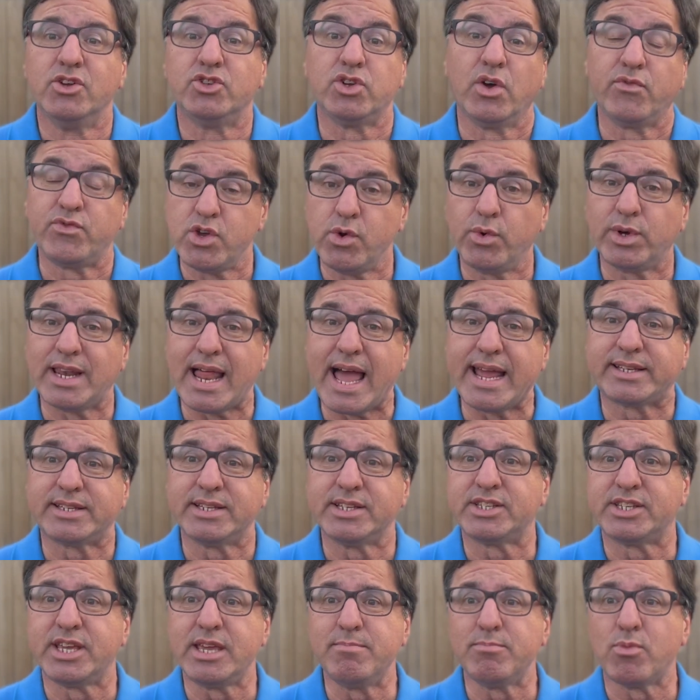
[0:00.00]
So if you would like
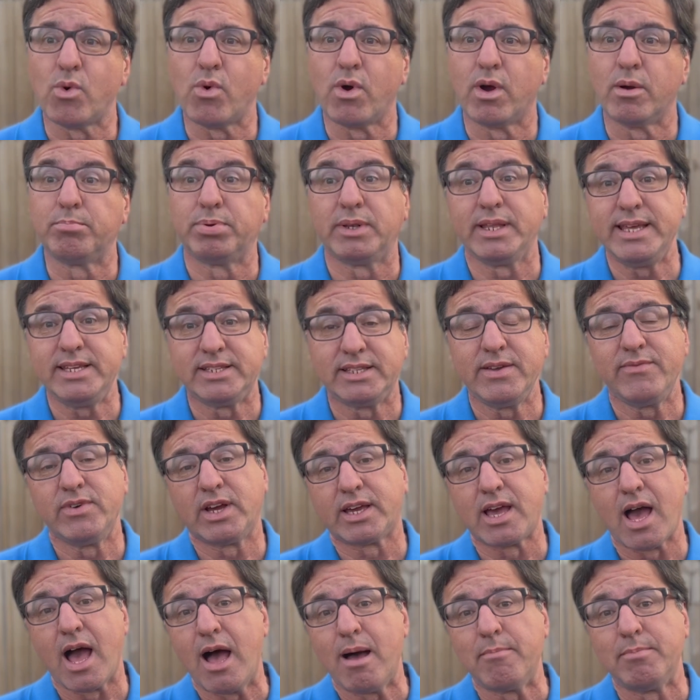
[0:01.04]
to see more, please leave
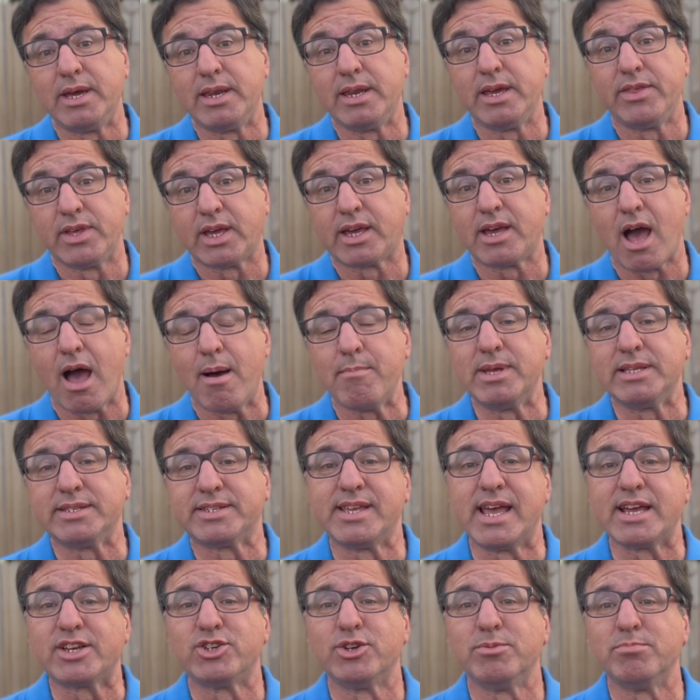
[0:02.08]
a comment in the comment
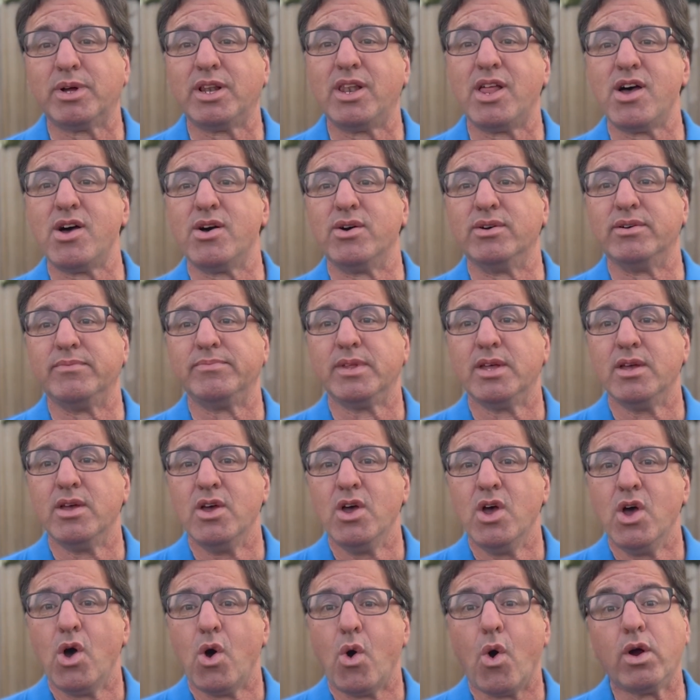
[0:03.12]
section below.
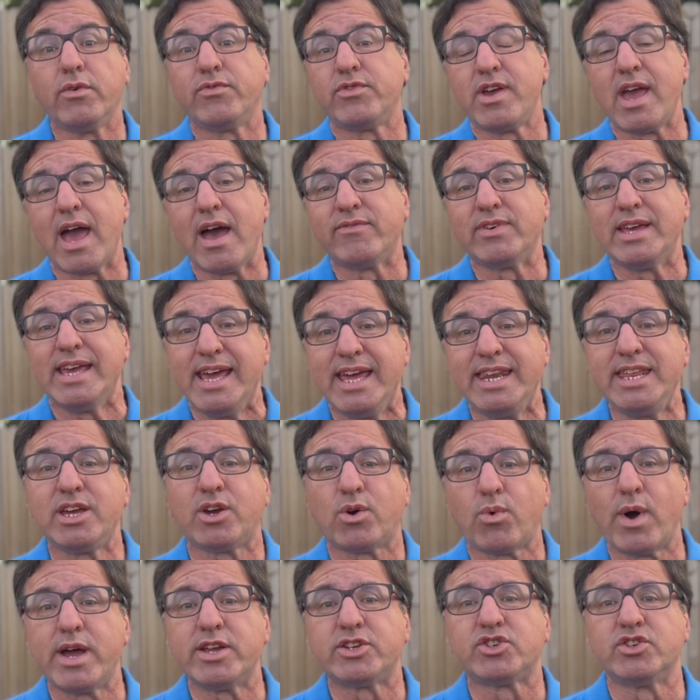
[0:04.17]
Or if you have any
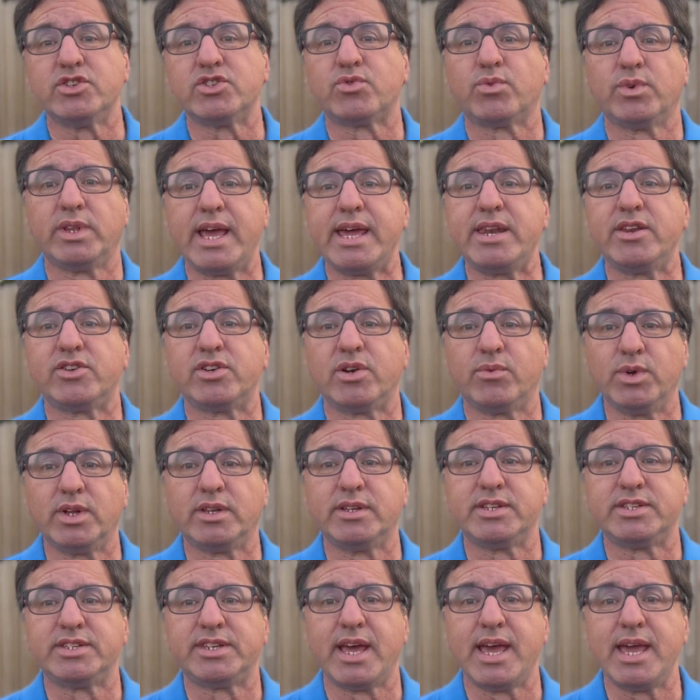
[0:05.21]
questions related to
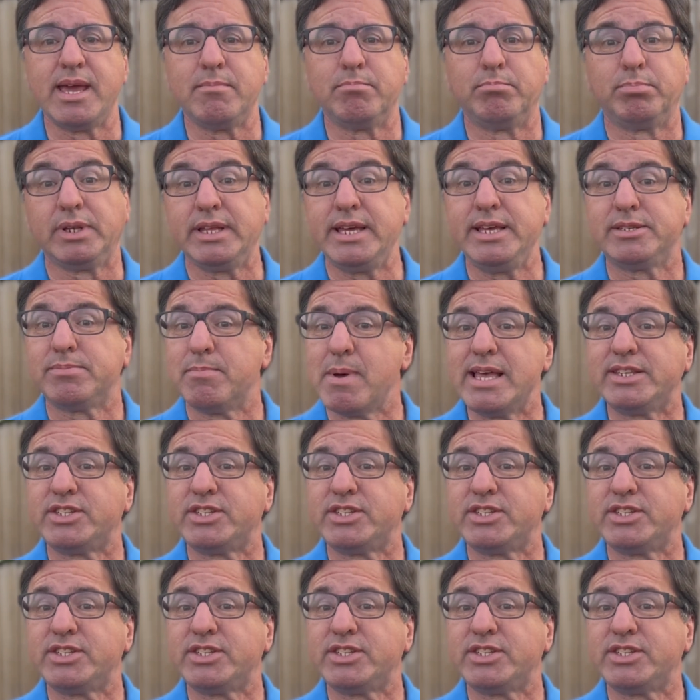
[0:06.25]
real estate, please